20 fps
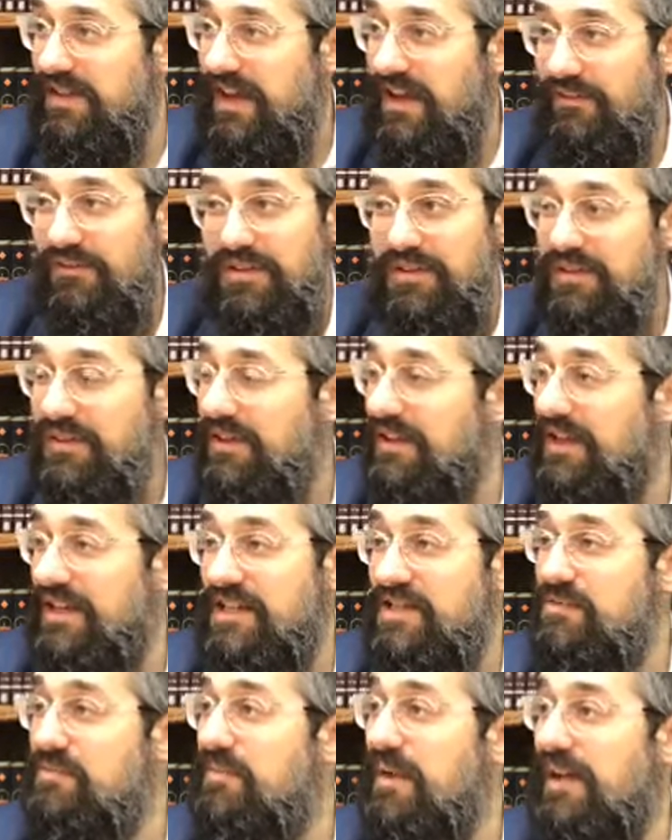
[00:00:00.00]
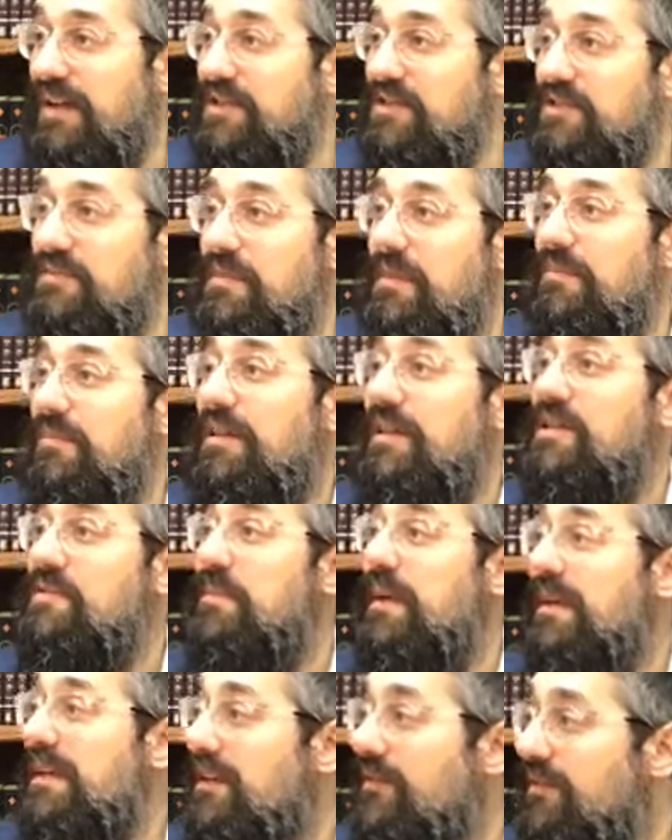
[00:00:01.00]
Everything expects, people
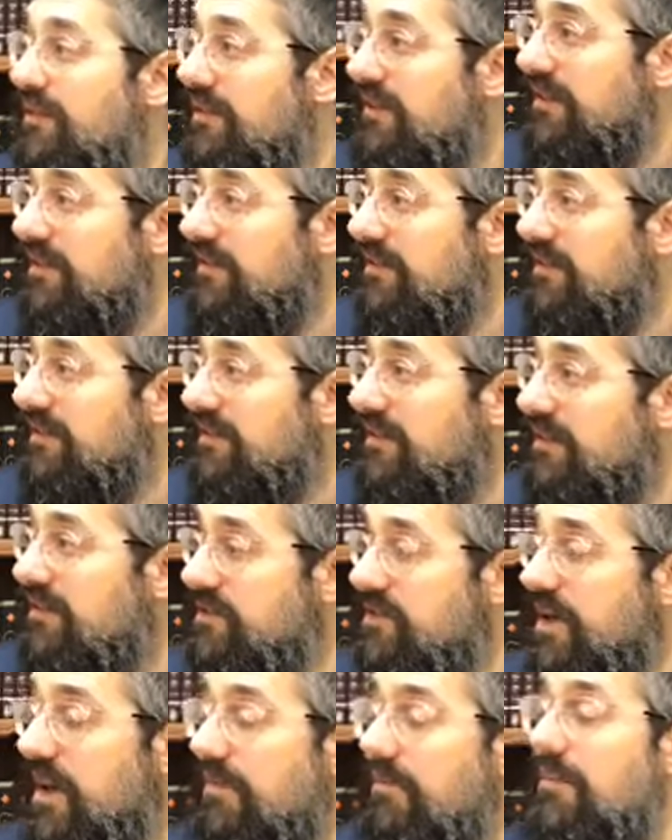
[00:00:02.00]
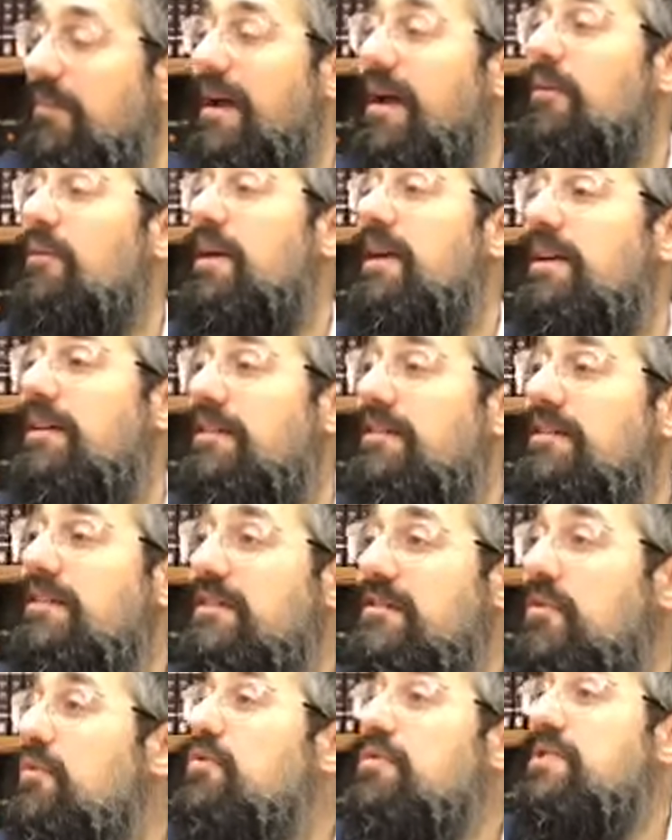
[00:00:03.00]
expect everything. It's coming my way.
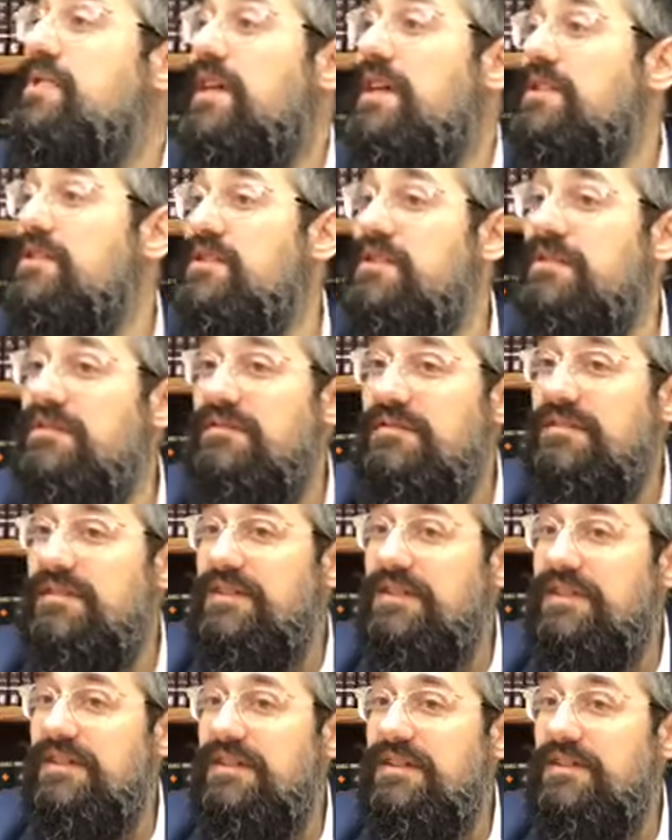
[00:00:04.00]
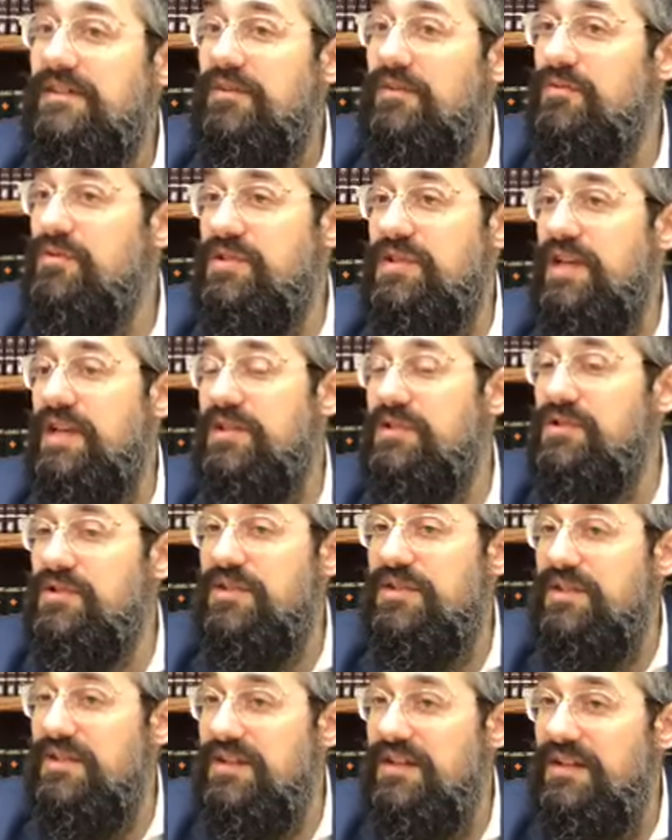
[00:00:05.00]
Who says? Who says?